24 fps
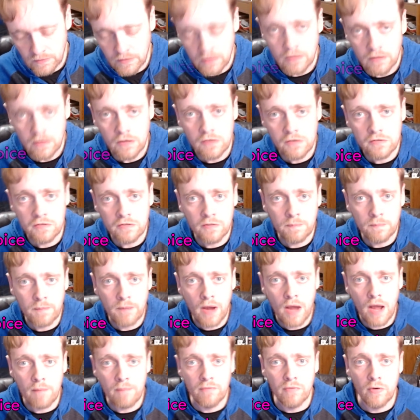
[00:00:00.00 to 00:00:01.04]
This is the
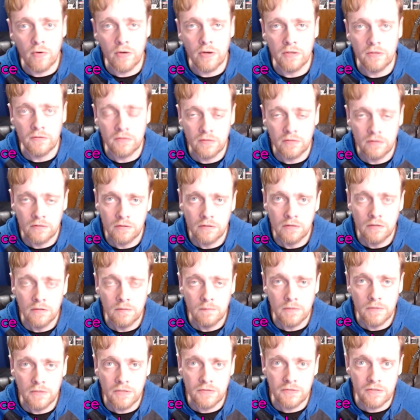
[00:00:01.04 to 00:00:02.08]
Pop Voice,
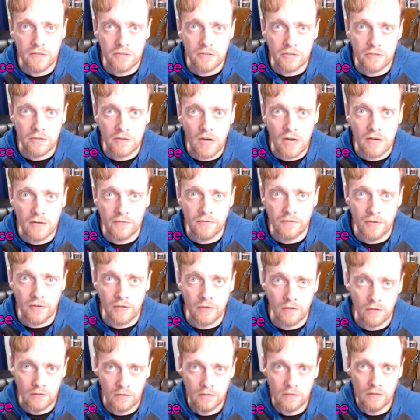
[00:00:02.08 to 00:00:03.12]
but it's in the
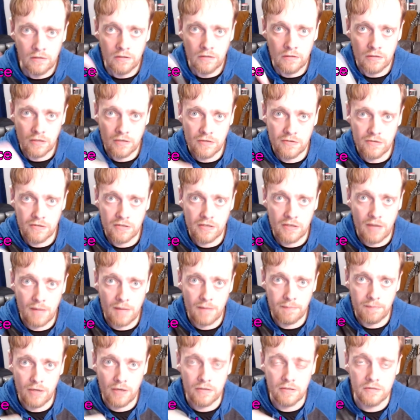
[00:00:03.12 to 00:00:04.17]
stratosphere because it got
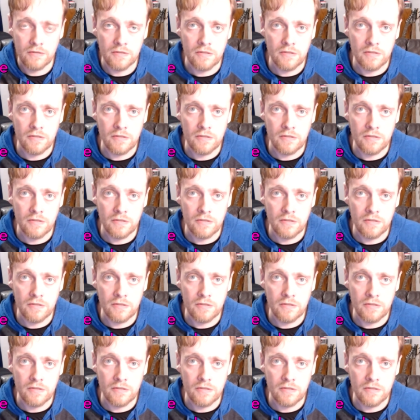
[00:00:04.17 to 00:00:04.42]
plugged into the